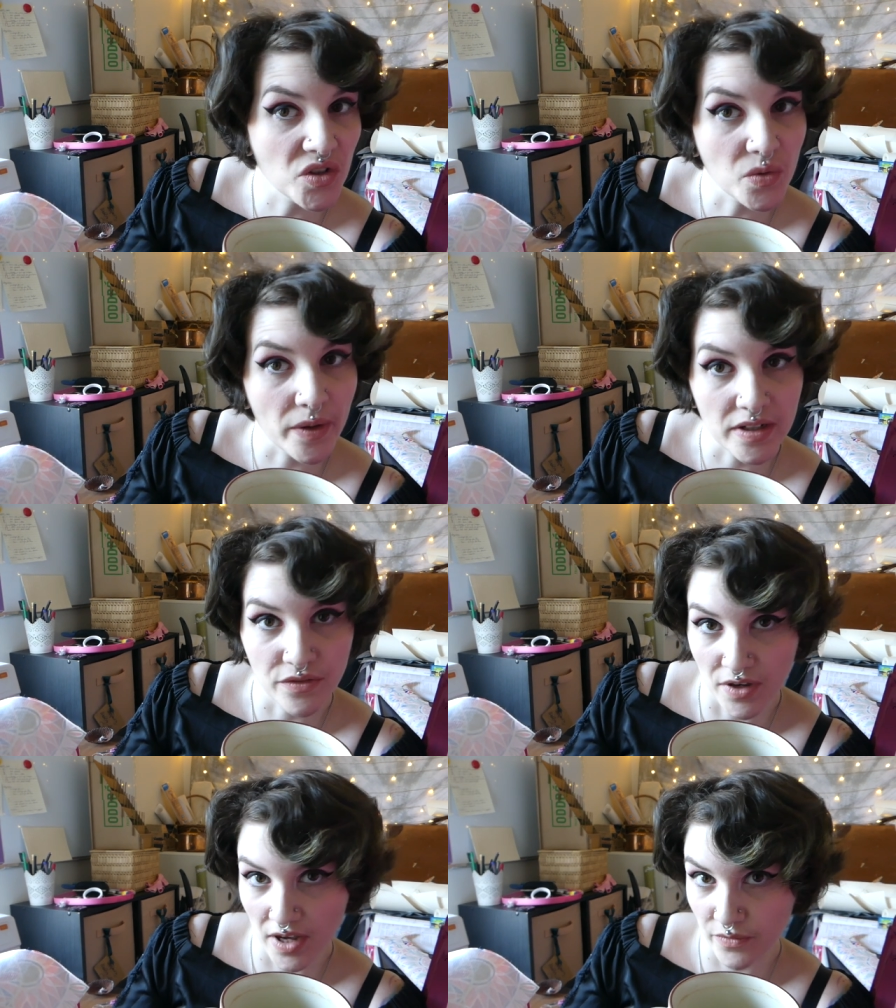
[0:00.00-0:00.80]

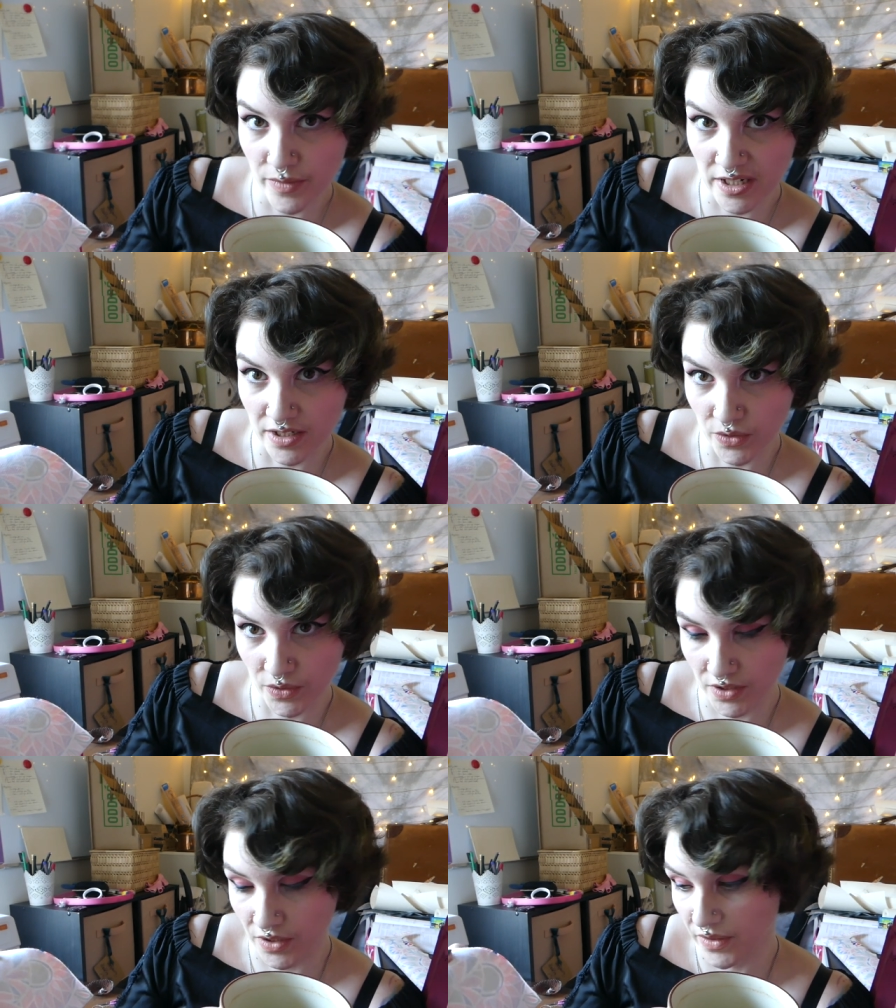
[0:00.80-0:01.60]
twenty-five minutes or
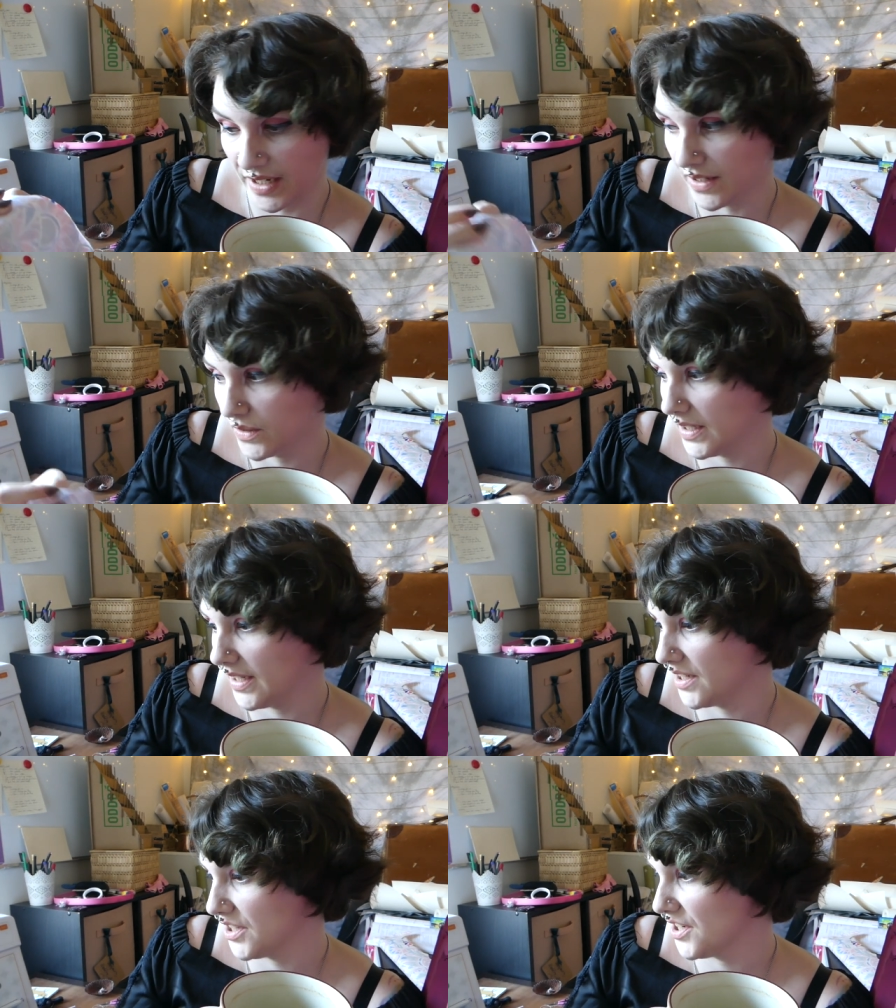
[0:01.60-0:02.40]
so now
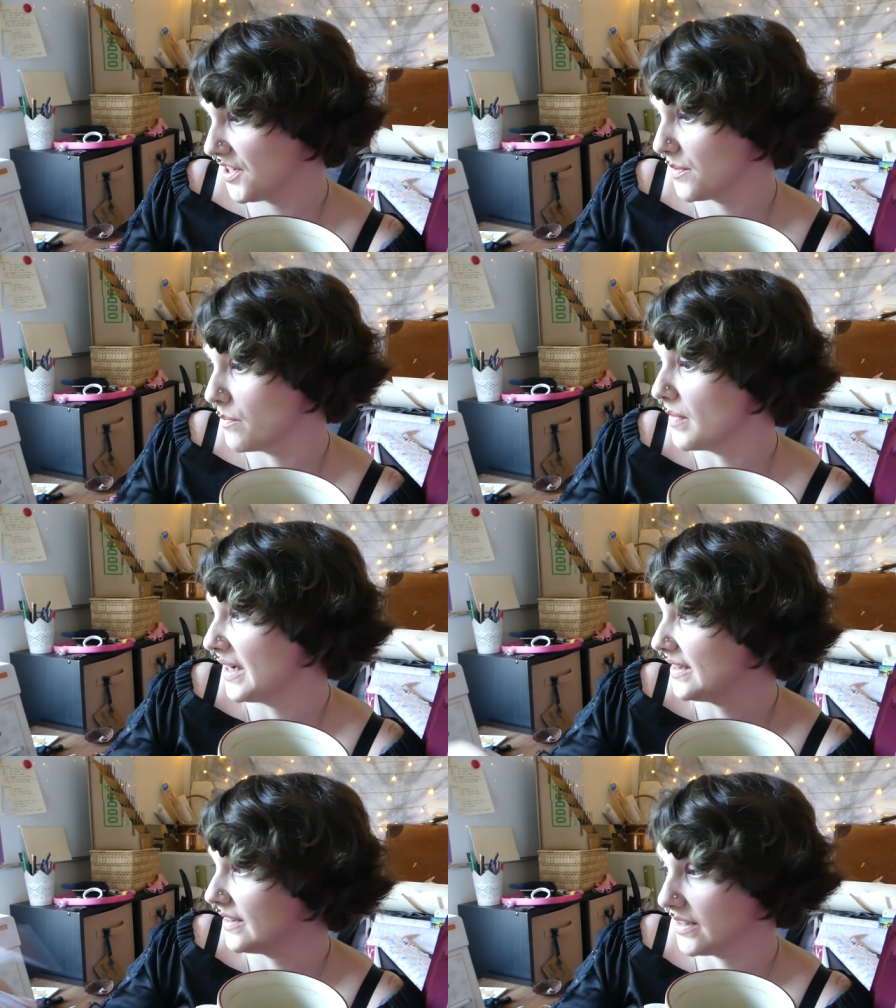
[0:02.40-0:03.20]
and just
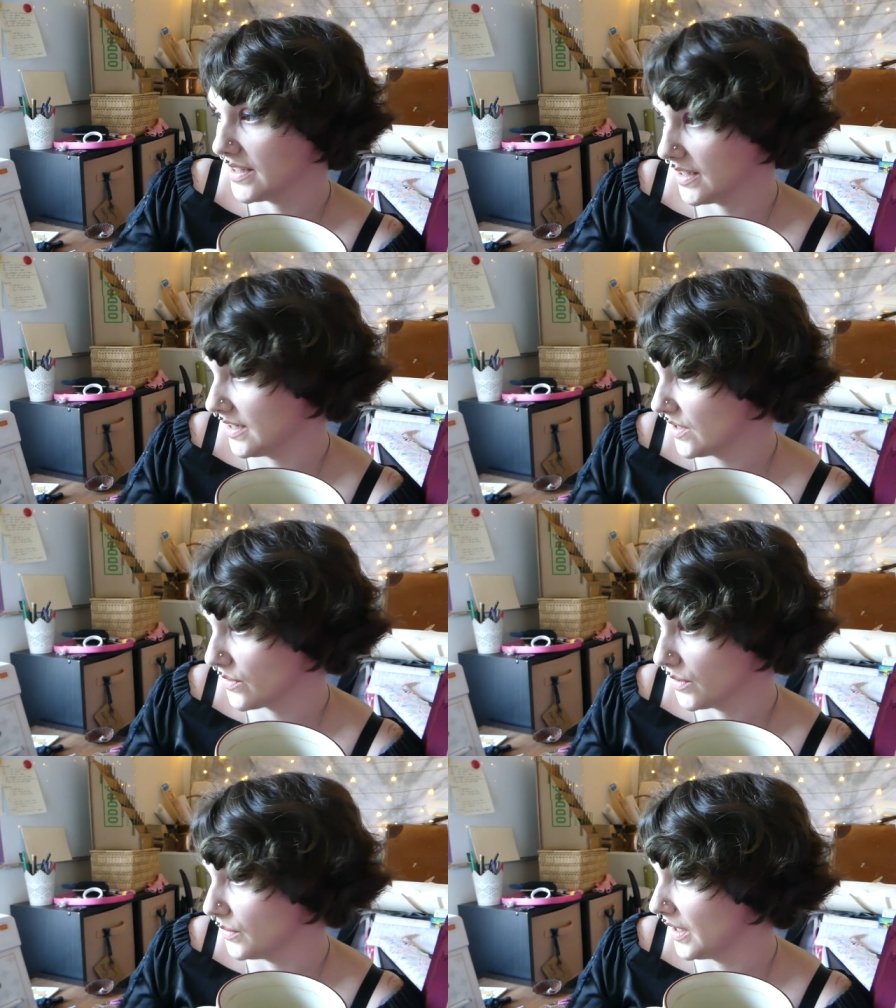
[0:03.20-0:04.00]
mindlessly
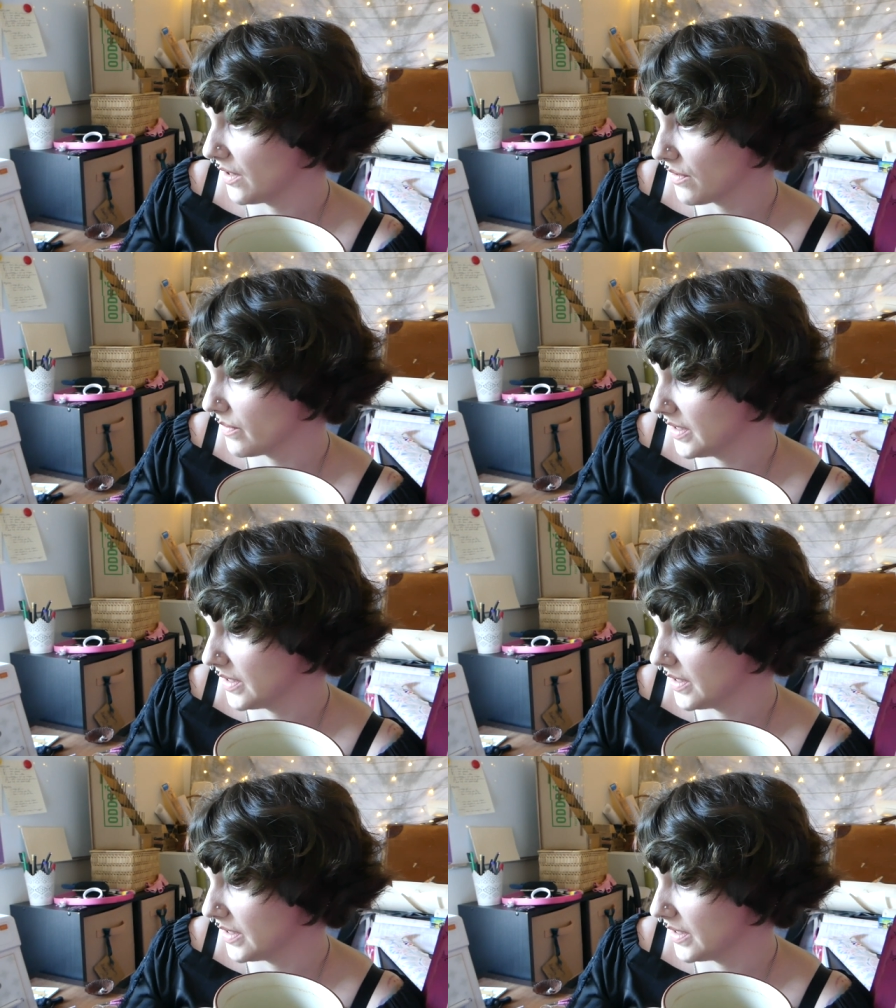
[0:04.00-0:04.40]
scrolling through